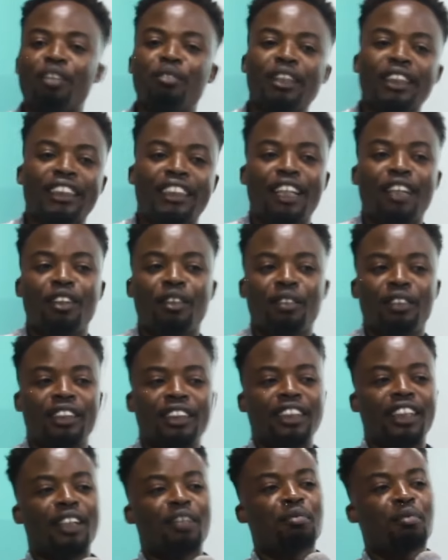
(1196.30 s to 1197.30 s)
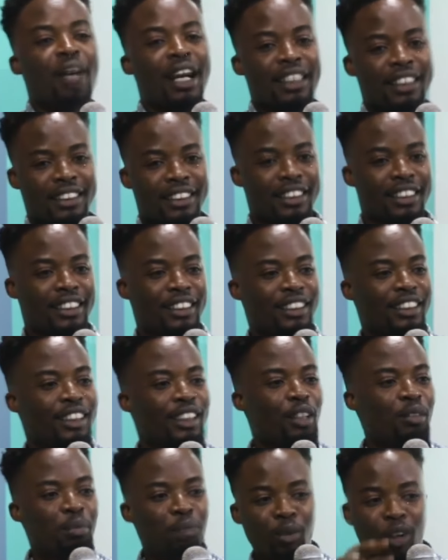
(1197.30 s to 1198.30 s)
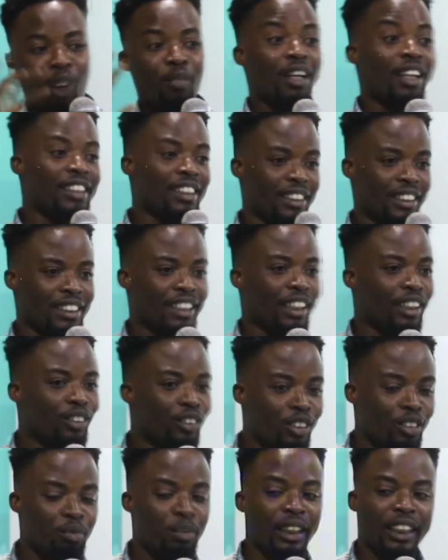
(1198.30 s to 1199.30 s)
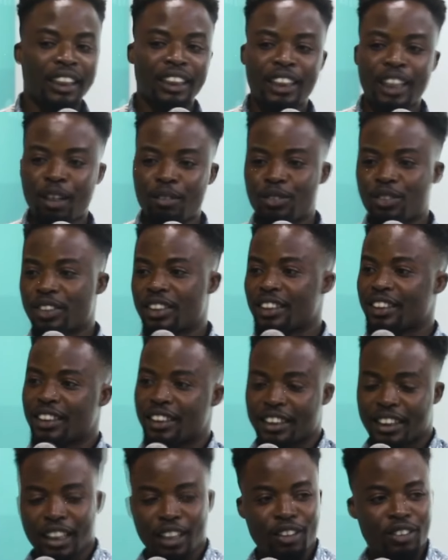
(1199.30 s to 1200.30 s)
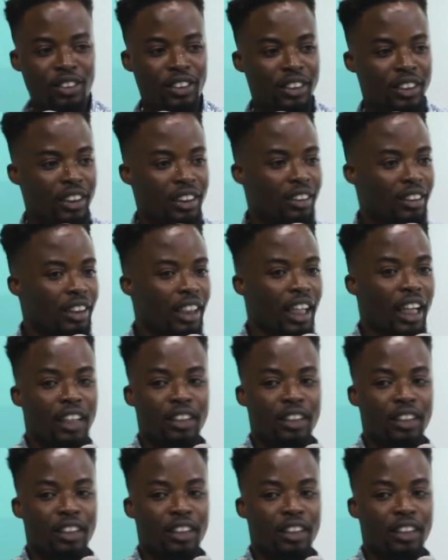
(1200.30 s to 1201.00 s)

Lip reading: that means the masses, the poor masses are not making up to 60,000